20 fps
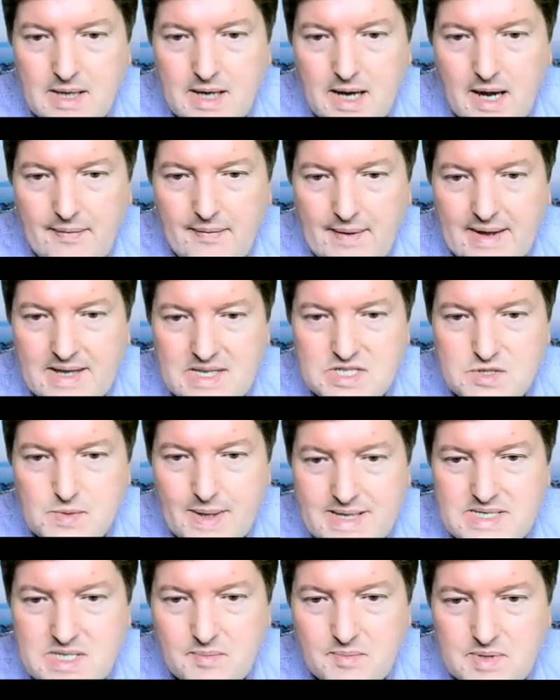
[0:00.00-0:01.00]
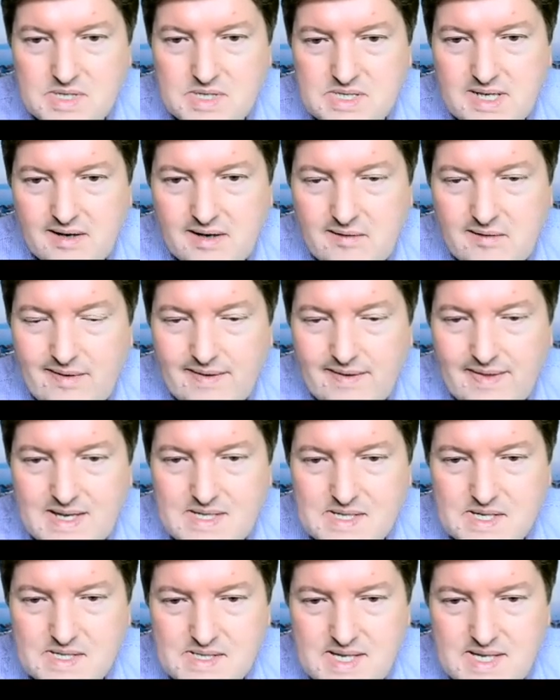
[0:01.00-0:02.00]
and then 20% for
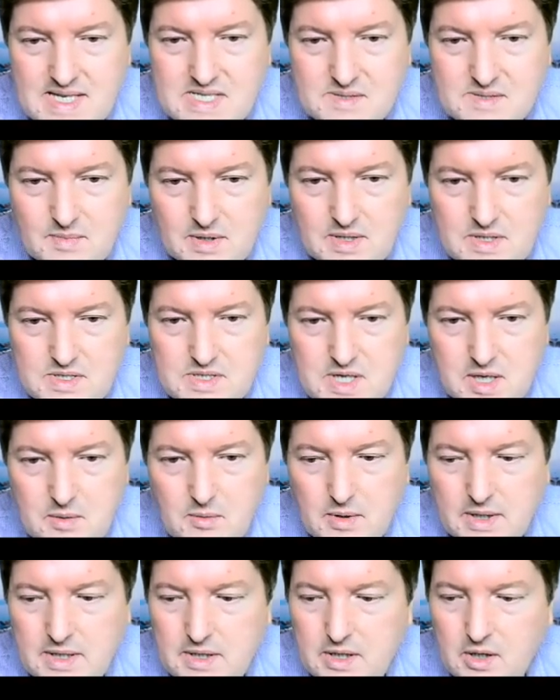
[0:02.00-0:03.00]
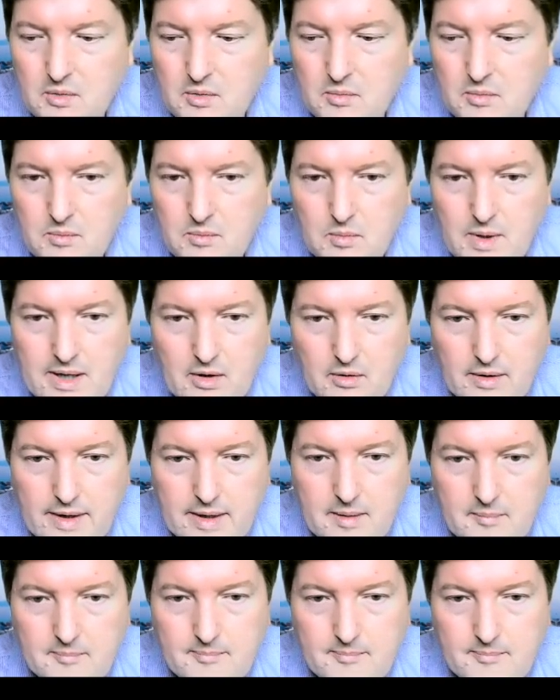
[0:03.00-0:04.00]
this assessment. So you want to do well on
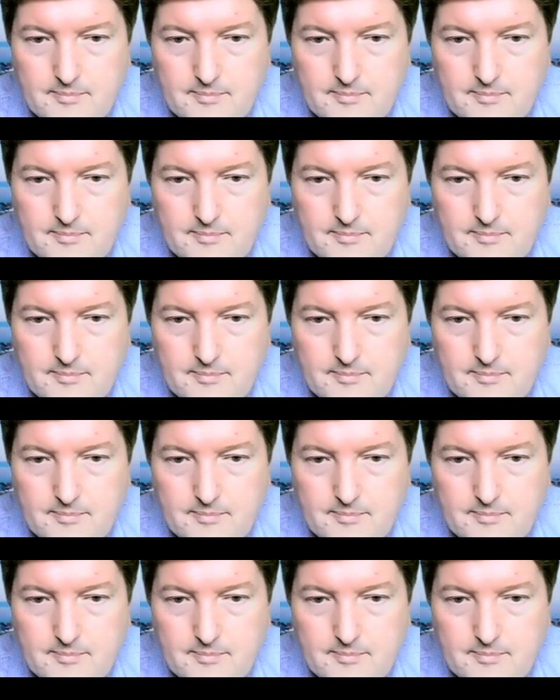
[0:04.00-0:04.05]
it.